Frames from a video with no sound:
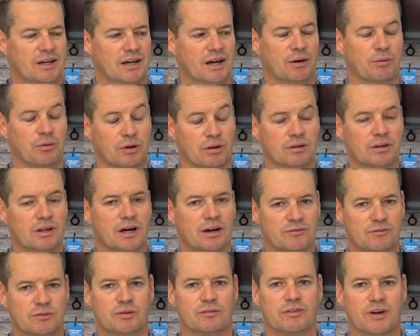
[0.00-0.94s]
would have
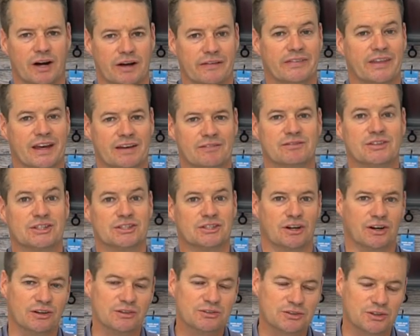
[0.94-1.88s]
loved to have caught that fish
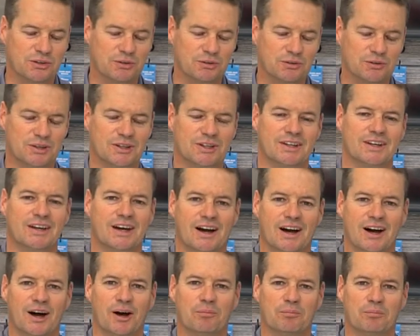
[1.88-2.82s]
also.
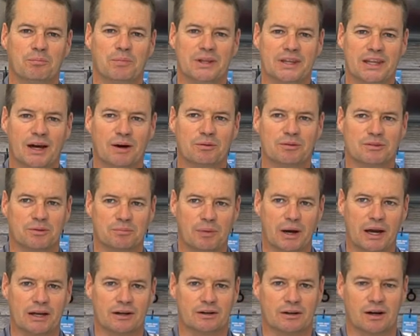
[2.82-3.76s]
But that was a
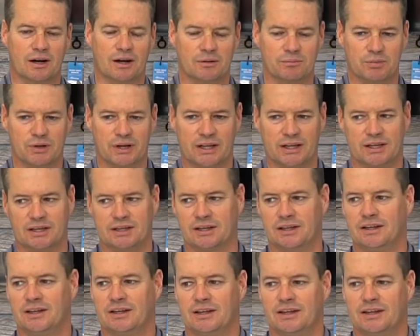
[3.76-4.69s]
minor heartbreak.
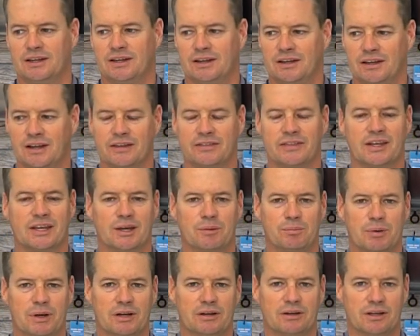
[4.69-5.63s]
Nothing
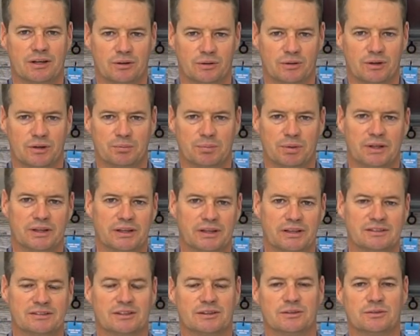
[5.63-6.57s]
compared to going to
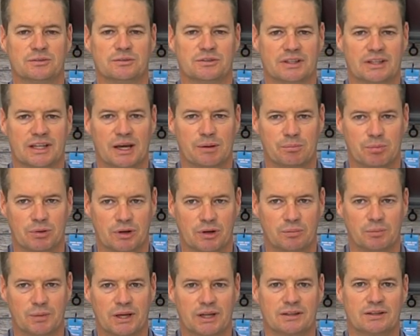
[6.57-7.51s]
Belize and losing that
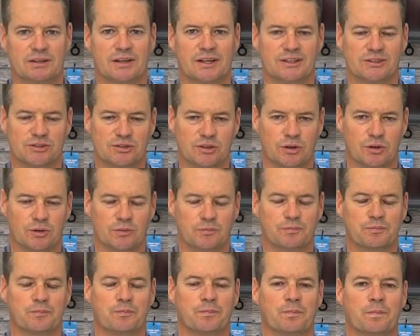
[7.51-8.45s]
permit. And
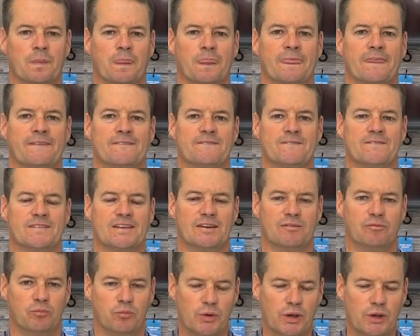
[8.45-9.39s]
so
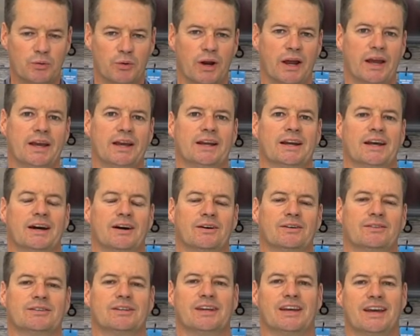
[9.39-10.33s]
if we were hanging
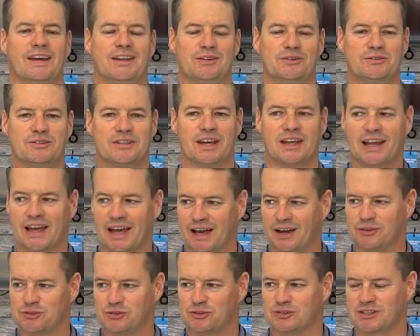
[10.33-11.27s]
out and you said,
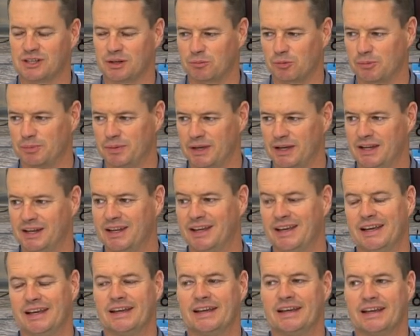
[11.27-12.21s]
how's your summer been?
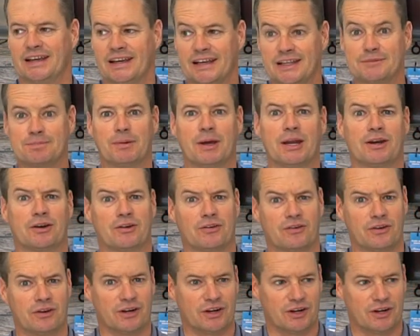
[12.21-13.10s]
It's been